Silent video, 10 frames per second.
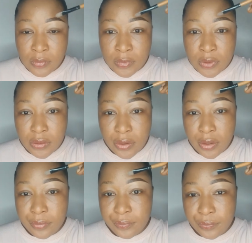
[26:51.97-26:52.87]
Okay,
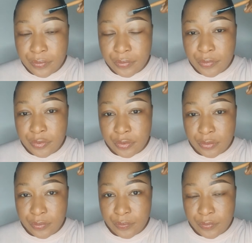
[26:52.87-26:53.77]
so
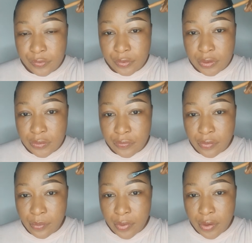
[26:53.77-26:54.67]
start
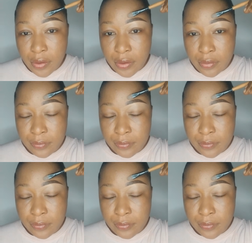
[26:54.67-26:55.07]
from here.